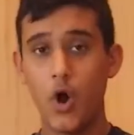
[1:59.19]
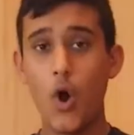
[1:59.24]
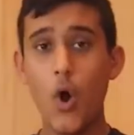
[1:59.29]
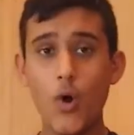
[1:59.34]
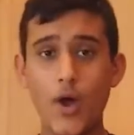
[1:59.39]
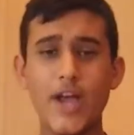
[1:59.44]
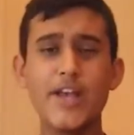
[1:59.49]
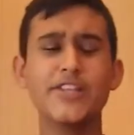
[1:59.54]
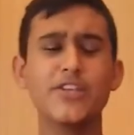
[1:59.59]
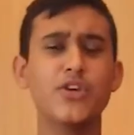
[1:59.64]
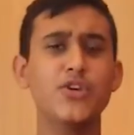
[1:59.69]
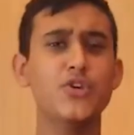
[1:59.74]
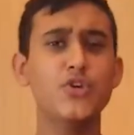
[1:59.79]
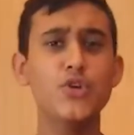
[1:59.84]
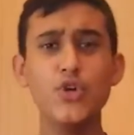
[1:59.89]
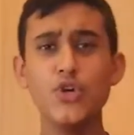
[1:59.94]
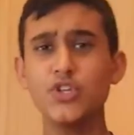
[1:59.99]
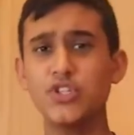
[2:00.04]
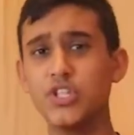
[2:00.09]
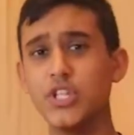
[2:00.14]
Okay, so
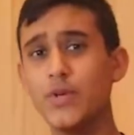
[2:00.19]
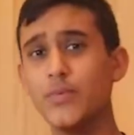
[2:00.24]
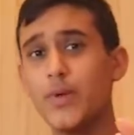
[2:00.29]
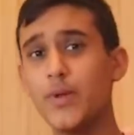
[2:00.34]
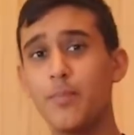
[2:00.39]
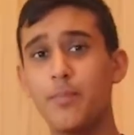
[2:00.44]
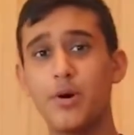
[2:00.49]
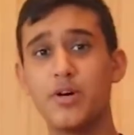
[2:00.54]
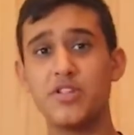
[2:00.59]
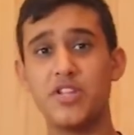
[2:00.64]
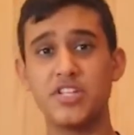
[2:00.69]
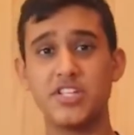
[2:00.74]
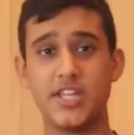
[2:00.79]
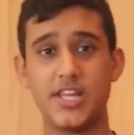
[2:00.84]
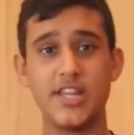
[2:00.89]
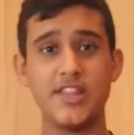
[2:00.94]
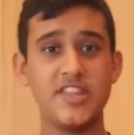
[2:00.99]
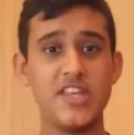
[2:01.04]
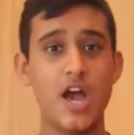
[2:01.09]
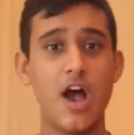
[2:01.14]
usually we would put
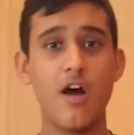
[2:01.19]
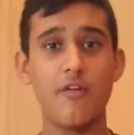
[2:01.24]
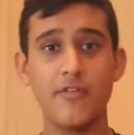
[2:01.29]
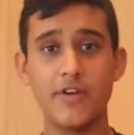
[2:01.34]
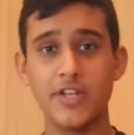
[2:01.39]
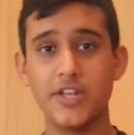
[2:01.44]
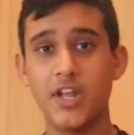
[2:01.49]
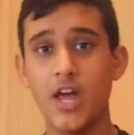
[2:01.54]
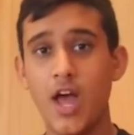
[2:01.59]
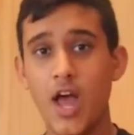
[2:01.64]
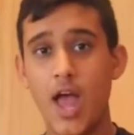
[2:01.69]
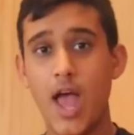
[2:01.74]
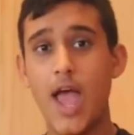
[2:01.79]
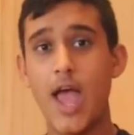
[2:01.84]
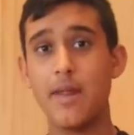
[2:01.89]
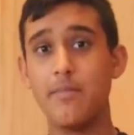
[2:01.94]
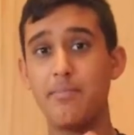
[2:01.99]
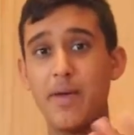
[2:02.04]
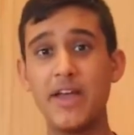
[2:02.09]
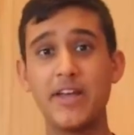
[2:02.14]
this in the oven
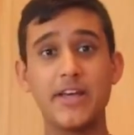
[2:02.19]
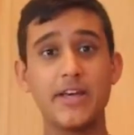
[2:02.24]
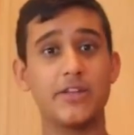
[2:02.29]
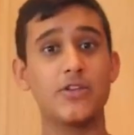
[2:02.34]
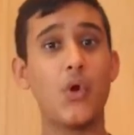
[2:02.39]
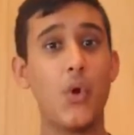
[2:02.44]
and bake it